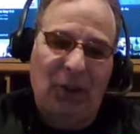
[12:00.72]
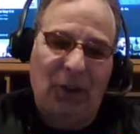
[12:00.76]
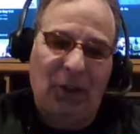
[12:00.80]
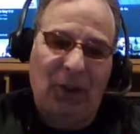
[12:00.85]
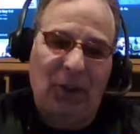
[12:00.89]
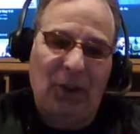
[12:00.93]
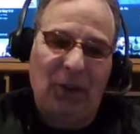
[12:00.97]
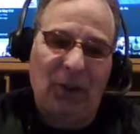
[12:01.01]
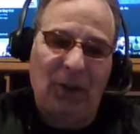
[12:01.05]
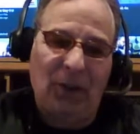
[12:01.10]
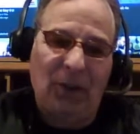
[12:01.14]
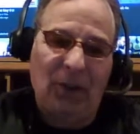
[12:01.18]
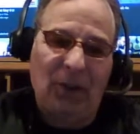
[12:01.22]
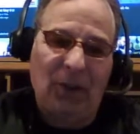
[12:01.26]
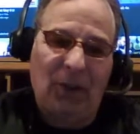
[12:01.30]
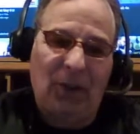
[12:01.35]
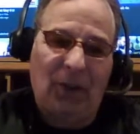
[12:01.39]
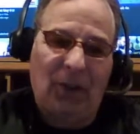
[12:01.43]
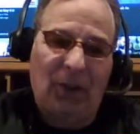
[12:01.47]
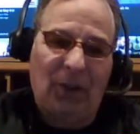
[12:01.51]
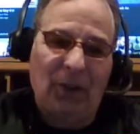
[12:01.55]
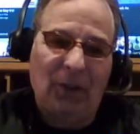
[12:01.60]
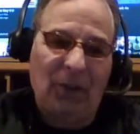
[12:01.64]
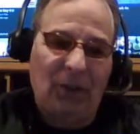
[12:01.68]
2, New
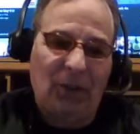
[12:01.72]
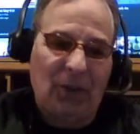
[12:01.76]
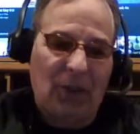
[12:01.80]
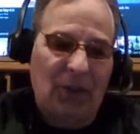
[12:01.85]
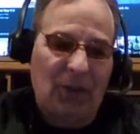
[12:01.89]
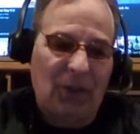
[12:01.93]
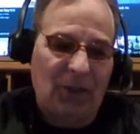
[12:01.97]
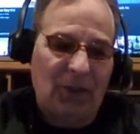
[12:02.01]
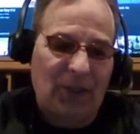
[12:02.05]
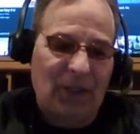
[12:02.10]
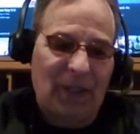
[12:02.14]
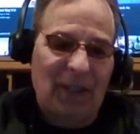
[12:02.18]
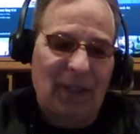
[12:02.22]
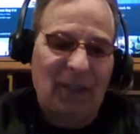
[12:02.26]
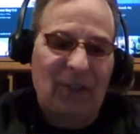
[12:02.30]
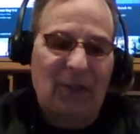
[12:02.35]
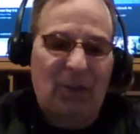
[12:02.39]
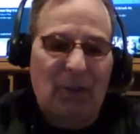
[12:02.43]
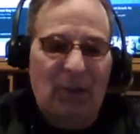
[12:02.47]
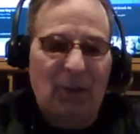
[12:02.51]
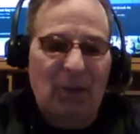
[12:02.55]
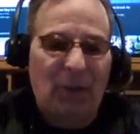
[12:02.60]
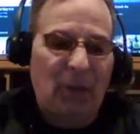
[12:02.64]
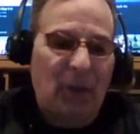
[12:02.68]
York, New Jersey. Here's
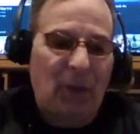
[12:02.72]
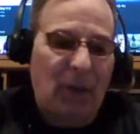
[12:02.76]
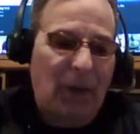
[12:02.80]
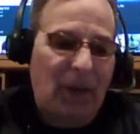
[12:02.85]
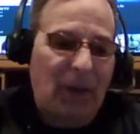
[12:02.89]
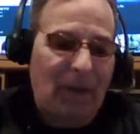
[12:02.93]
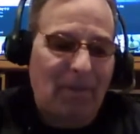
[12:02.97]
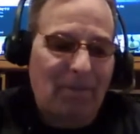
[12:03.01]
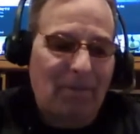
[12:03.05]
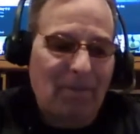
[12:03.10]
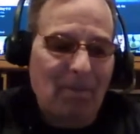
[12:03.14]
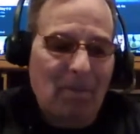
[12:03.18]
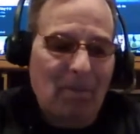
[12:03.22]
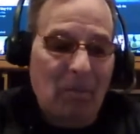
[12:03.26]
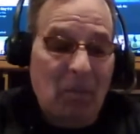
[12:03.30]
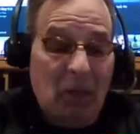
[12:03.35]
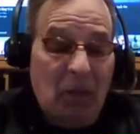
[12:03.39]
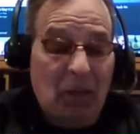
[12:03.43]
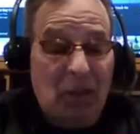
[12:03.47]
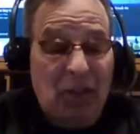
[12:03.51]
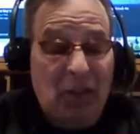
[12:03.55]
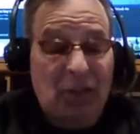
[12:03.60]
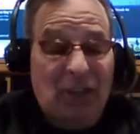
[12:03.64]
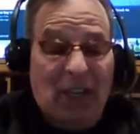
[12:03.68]
one for you.
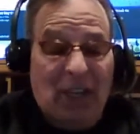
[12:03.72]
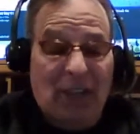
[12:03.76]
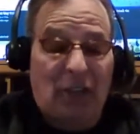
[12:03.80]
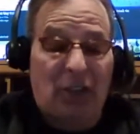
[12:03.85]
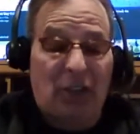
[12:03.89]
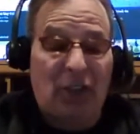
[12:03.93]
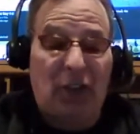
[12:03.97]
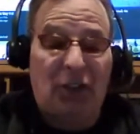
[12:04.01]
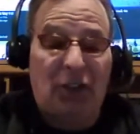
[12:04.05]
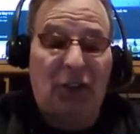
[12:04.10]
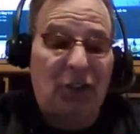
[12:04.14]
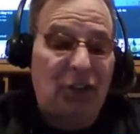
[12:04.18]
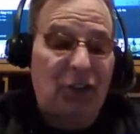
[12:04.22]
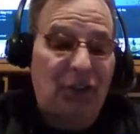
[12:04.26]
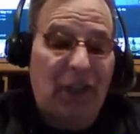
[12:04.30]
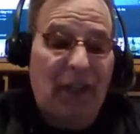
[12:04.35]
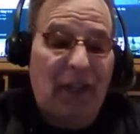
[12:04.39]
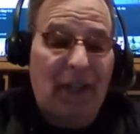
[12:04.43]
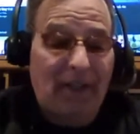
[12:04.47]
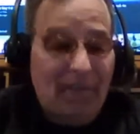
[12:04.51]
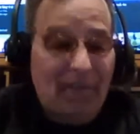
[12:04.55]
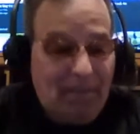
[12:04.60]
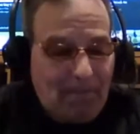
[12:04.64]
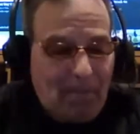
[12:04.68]
This I don't
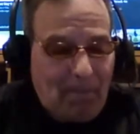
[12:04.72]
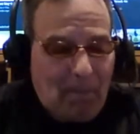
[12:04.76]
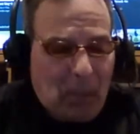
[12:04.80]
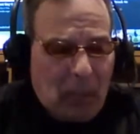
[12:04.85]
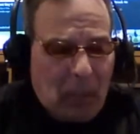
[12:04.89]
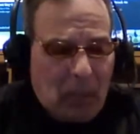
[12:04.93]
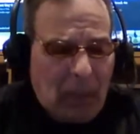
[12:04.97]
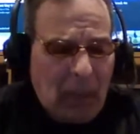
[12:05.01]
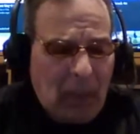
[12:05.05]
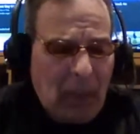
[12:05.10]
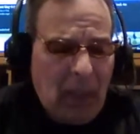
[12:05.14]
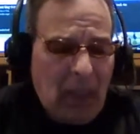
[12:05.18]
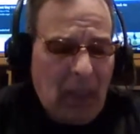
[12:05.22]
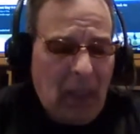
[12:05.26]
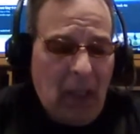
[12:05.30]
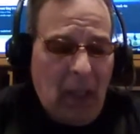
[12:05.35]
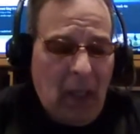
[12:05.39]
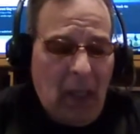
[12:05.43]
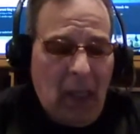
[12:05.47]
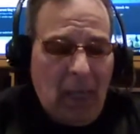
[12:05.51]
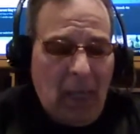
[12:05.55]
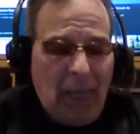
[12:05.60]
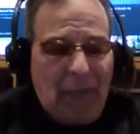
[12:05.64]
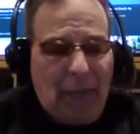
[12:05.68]
understand.
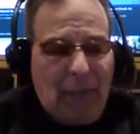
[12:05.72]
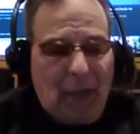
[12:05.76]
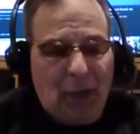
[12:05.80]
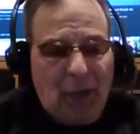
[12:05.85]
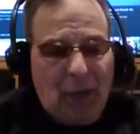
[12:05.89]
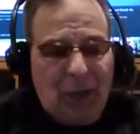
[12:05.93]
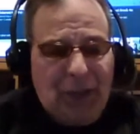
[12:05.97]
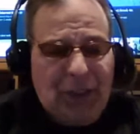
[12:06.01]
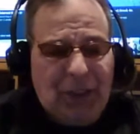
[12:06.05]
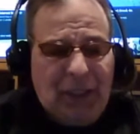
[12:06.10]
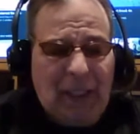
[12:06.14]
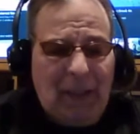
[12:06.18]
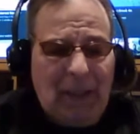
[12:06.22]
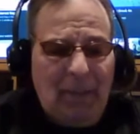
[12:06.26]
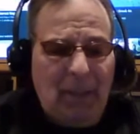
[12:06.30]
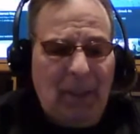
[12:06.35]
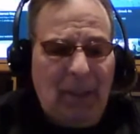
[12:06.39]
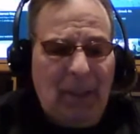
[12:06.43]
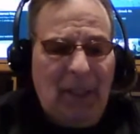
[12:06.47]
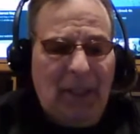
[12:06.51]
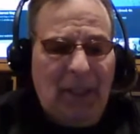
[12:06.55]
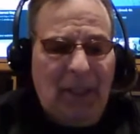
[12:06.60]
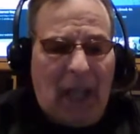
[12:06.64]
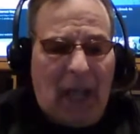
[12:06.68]
$13
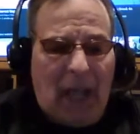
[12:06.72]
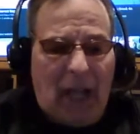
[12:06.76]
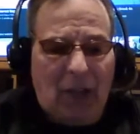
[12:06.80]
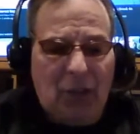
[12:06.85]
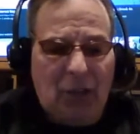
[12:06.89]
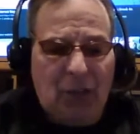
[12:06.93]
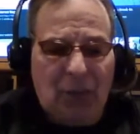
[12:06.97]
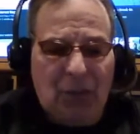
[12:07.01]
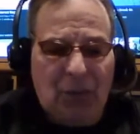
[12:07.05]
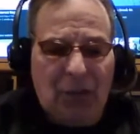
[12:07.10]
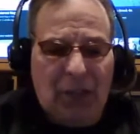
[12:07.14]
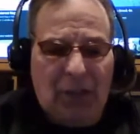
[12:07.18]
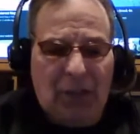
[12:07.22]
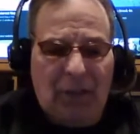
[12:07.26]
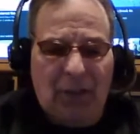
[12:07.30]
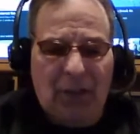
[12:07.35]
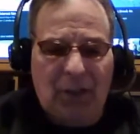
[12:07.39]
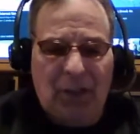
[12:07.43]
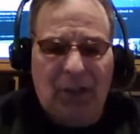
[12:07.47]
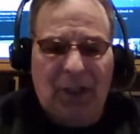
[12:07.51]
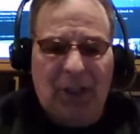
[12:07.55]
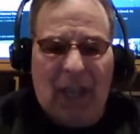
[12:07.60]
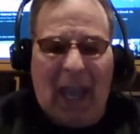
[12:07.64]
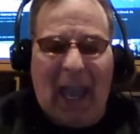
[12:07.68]
million was
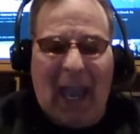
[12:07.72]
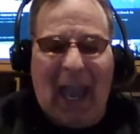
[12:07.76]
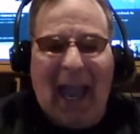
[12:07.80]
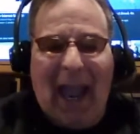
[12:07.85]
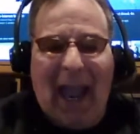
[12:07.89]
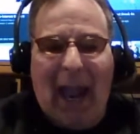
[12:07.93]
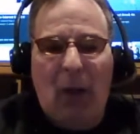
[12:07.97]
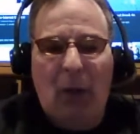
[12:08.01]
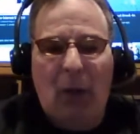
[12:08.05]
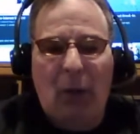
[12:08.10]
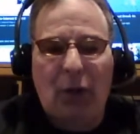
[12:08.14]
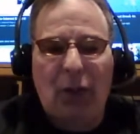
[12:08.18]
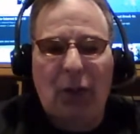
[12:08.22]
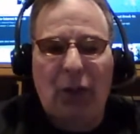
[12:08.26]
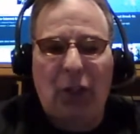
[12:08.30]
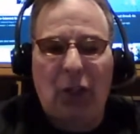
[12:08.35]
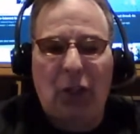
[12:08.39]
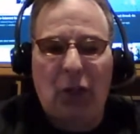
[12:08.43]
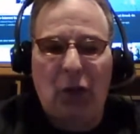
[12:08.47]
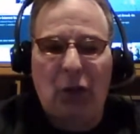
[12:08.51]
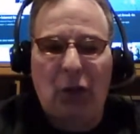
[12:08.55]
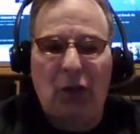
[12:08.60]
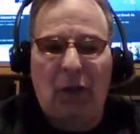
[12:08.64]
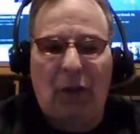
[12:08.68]
given to Howard
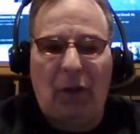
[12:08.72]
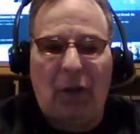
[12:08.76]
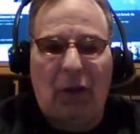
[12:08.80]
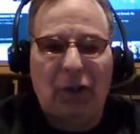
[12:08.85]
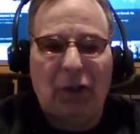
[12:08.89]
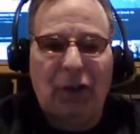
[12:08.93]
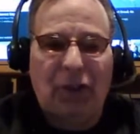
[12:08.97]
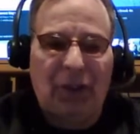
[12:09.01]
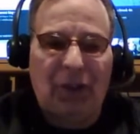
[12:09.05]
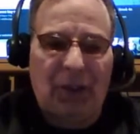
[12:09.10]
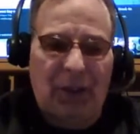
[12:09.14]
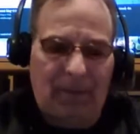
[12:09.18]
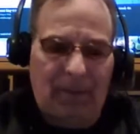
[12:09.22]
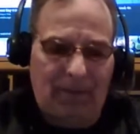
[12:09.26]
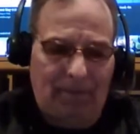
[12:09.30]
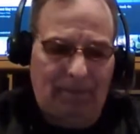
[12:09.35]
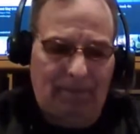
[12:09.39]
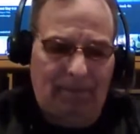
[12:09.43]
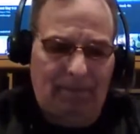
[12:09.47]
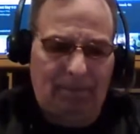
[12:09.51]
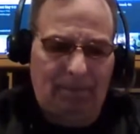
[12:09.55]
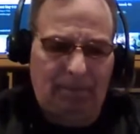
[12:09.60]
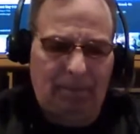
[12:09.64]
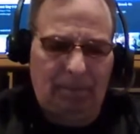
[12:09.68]
University.
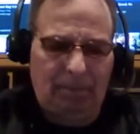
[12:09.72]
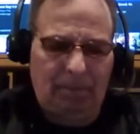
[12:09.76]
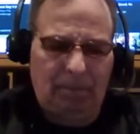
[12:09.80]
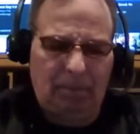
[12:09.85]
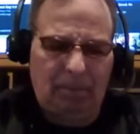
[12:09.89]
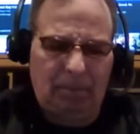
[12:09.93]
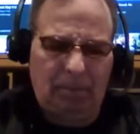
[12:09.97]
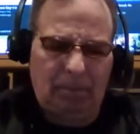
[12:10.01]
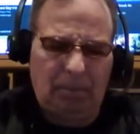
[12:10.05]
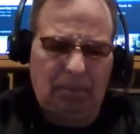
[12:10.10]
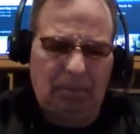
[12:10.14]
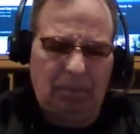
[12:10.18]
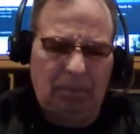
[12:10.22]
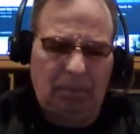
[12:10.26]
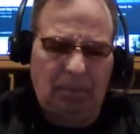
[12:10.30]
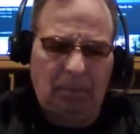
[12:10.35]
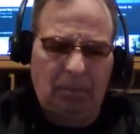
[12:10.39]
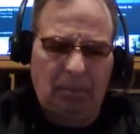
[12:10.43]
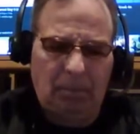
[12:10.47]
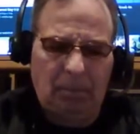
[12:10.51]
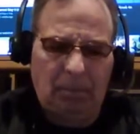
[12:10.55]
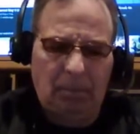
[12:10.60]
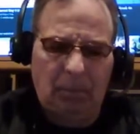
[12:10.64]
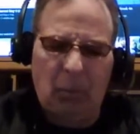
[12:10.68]

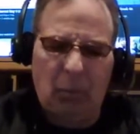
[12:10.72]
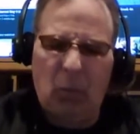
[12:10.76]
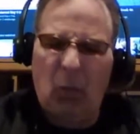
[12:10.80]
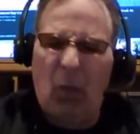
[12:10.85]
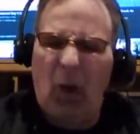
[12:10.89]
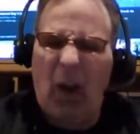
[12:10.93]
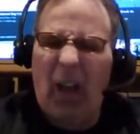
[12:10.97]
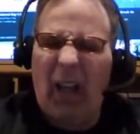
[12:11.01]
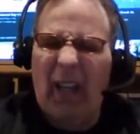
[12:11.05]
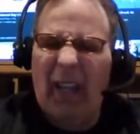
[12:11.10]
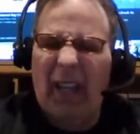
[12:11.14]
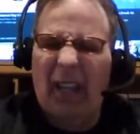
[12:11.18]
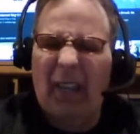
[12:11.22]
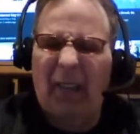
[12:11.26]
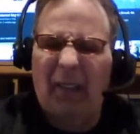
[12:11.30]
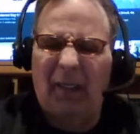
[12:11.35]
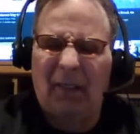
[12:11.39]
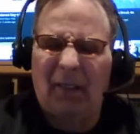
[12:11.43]
Why?